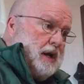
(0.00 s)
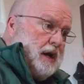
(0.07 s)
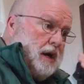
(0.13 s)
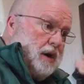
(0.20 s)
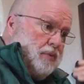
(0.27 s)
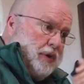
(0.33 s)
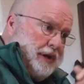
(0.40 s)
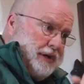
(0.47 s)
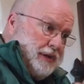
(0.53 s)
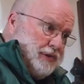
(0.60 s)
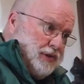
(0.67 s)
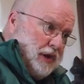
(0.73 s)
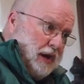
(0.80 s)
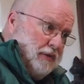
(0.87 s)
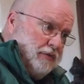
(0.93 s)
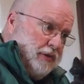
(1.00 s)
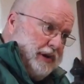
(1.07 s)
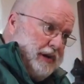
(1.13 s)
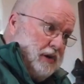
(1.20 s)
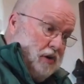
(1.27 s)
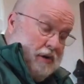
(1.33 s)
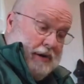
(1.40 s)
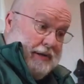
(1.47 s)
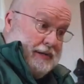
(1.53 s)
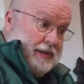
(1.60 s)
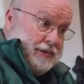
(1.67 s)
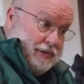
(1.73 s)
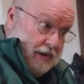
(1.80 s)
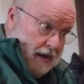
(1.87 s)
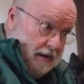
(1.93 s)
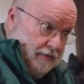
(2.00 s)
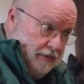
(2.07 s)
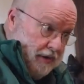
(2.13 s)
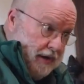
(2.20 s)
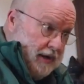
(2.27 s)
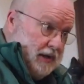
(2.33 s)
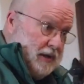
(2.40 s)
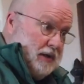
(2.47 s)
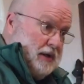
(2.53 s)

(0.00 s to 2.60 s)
a rediscovery or a discovery